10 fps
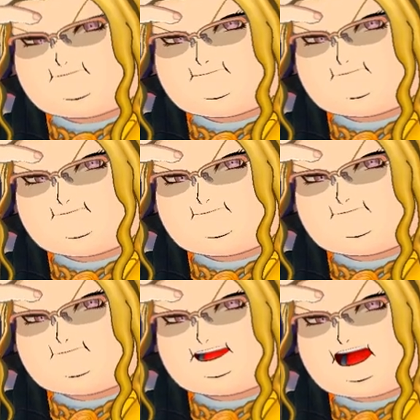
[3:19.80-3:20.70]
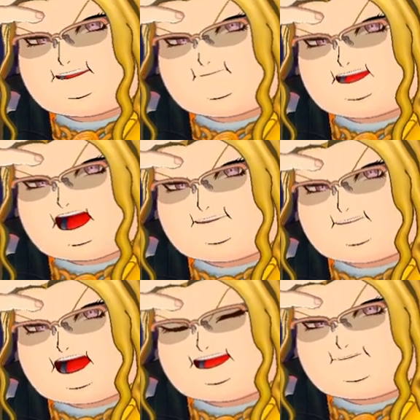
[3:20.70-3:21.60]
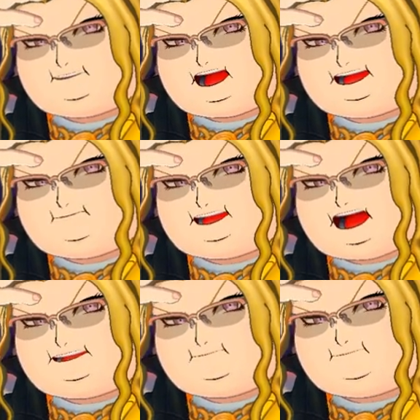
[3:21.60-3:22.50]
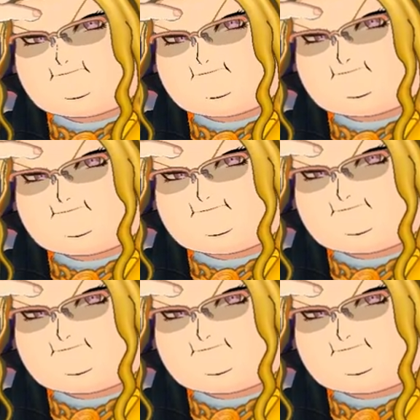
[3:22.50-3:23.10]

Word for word: Stop waiting. I I stinking knew